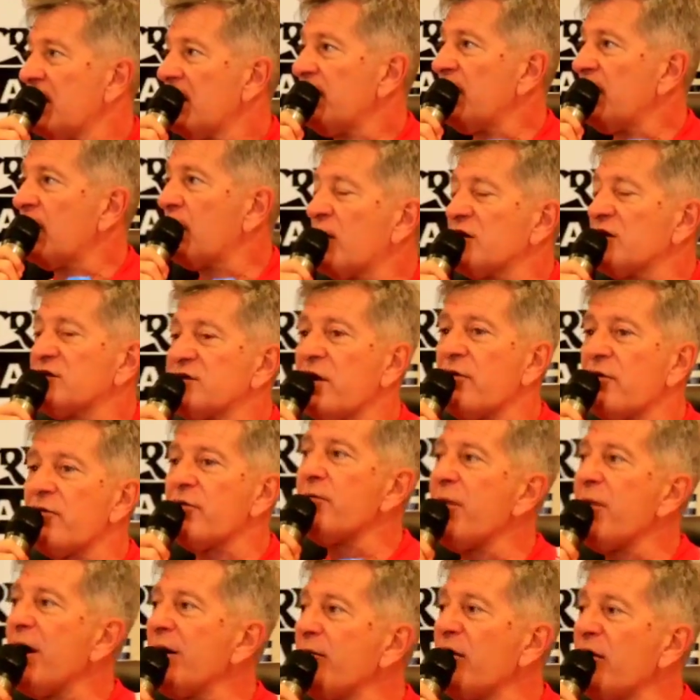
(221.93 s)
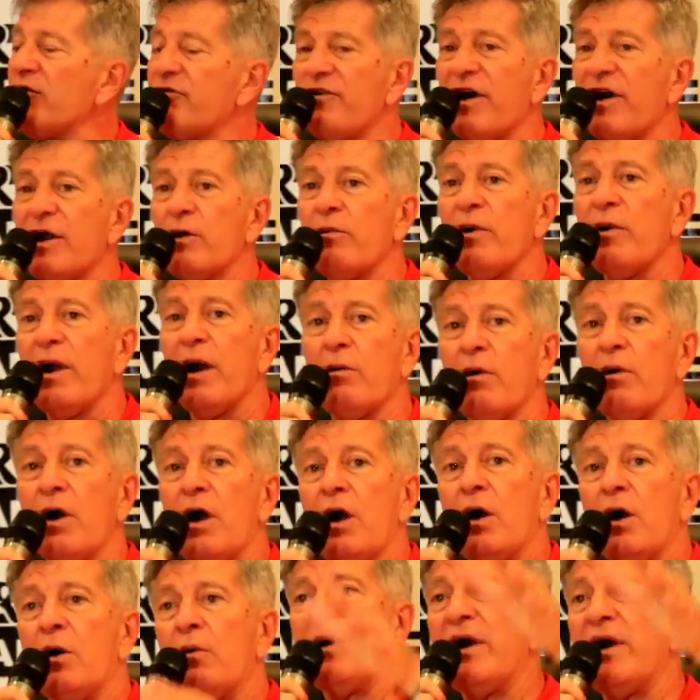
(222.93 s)
Because I remember very well
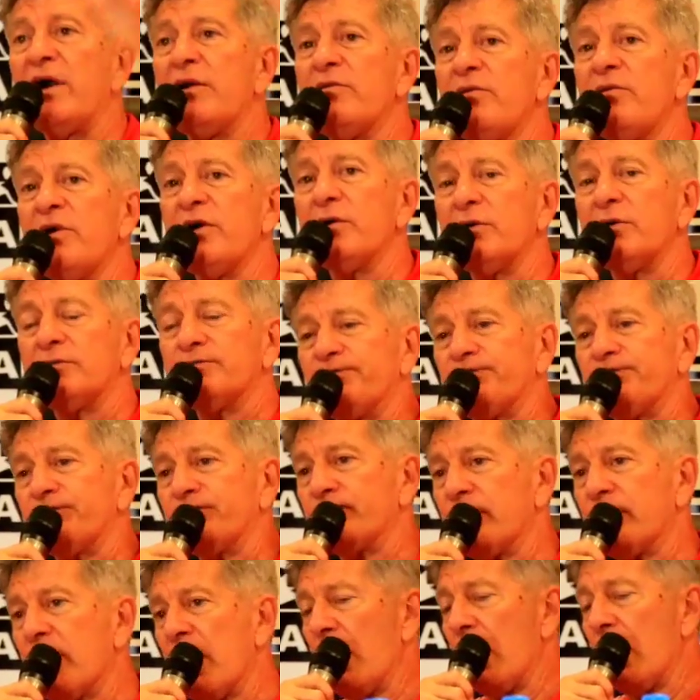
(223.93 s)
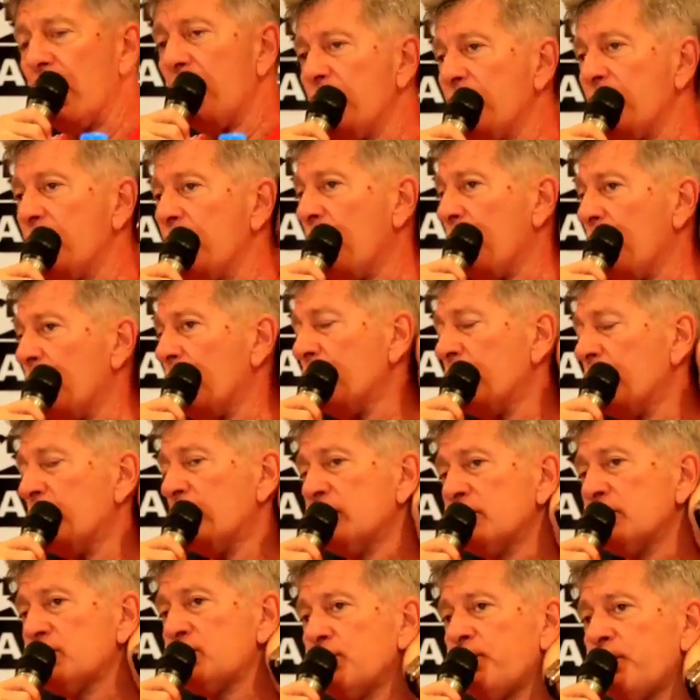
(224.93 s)
when we, we go
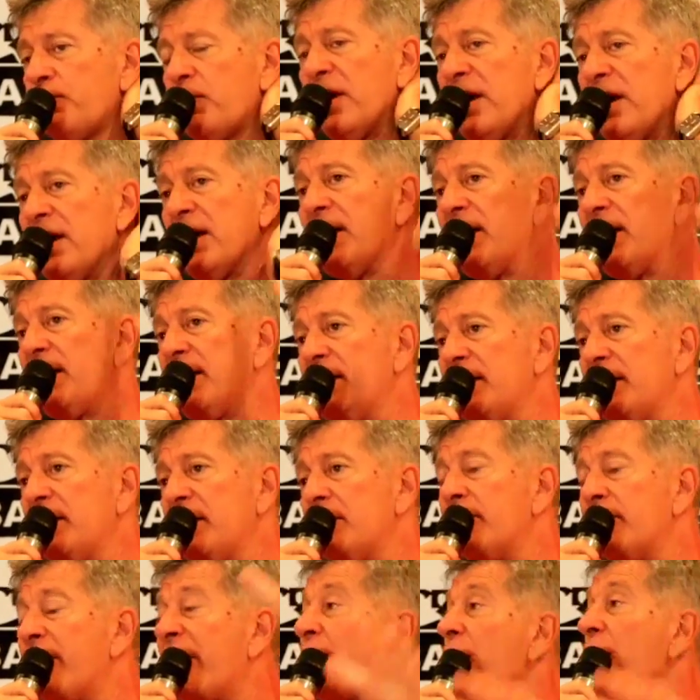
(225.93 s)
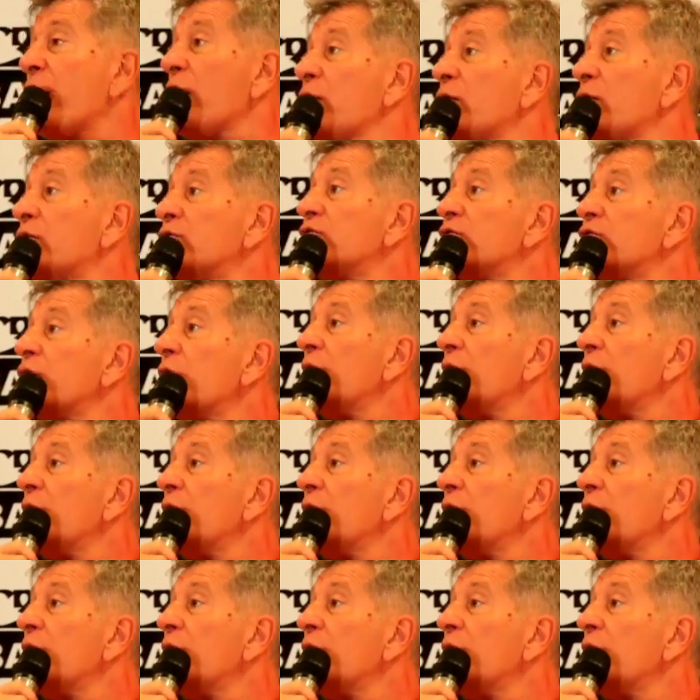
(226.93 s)
to play in, in Morocco,